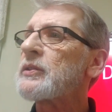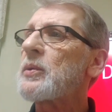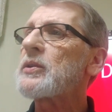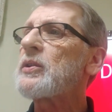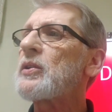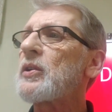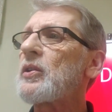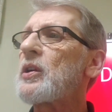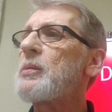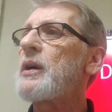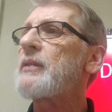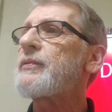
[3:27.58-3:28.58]
So we're going to go a
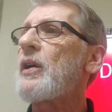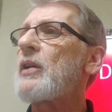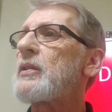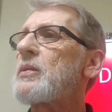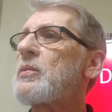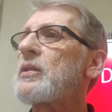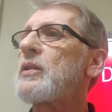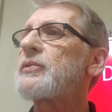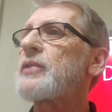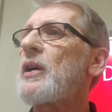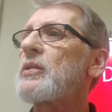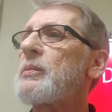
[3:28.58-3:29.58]
little bit farther, and we're going
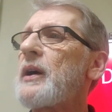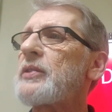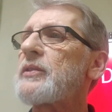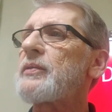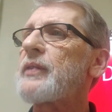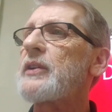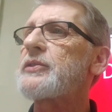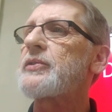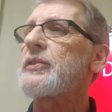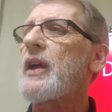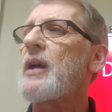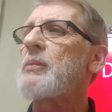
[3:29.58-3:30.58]
to talk about their
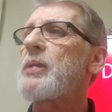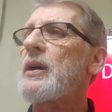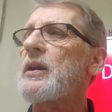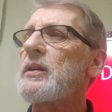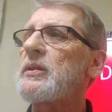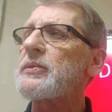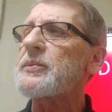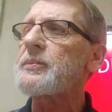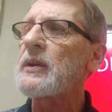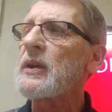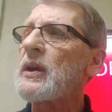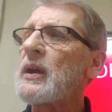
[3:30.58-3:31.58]
featured campaigns.
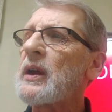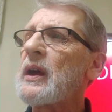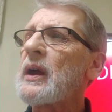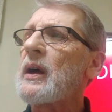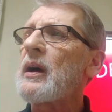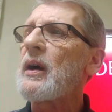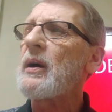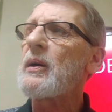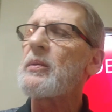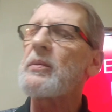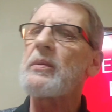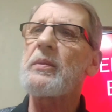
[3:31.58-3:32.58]

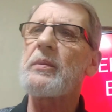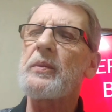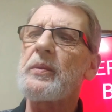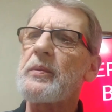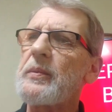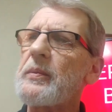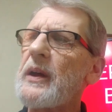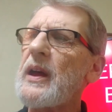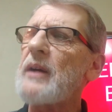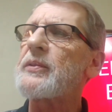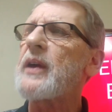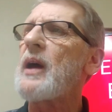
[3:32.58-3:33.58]

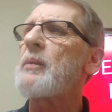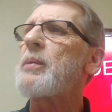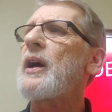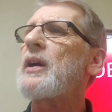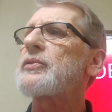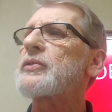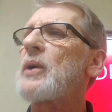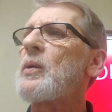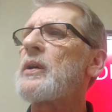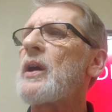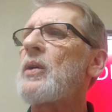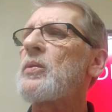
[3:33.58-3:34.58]
They have campaigns
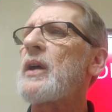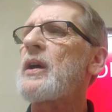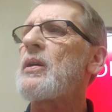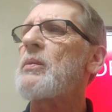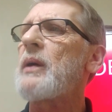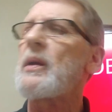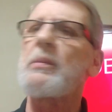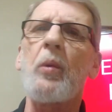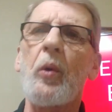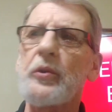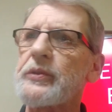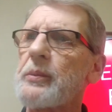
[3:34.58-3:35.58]
going on now about
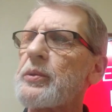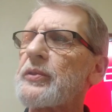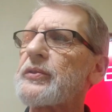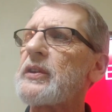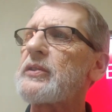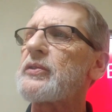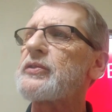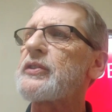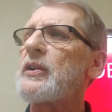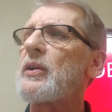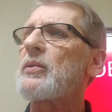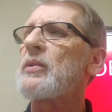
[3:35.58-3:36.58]
abortion procedures.
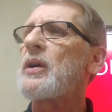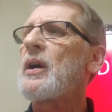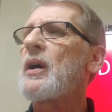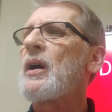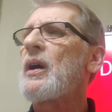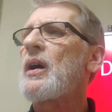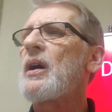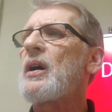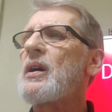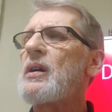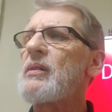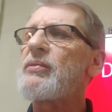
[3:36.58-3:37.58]
You know,
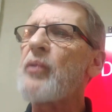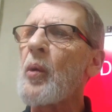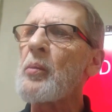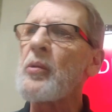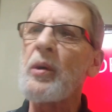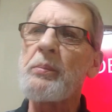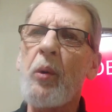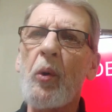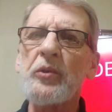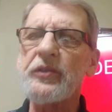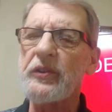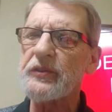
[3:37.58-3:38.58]
former
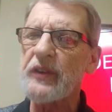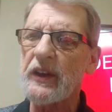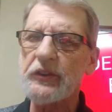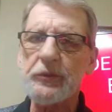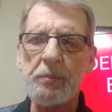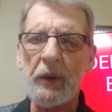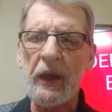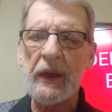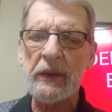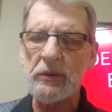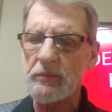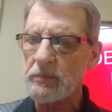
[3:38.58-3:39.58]
abortionists, they
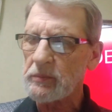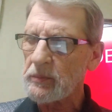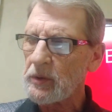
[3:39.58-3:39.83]
explain